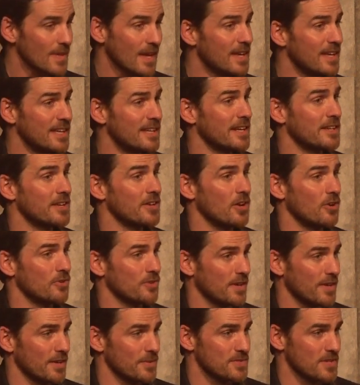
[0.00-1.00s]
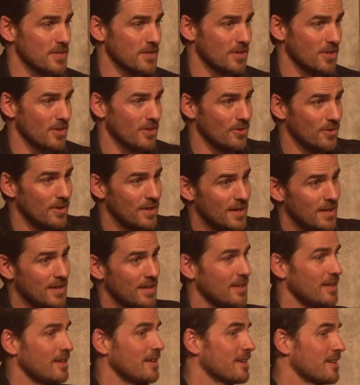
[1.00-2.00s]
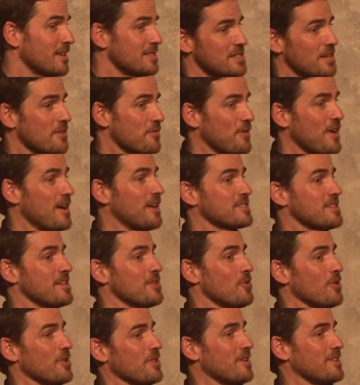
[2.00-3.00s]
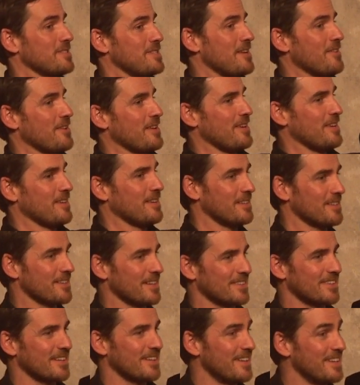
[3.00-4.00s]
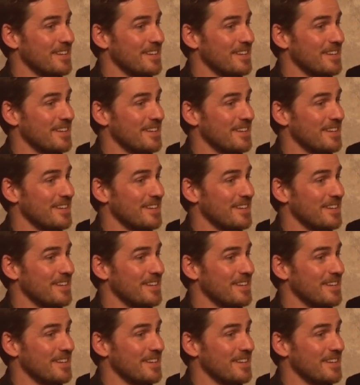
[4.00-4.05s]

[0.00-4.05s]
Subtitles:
he didn't know that I was going to go, "Get your affairs in order, dearie!" Like that.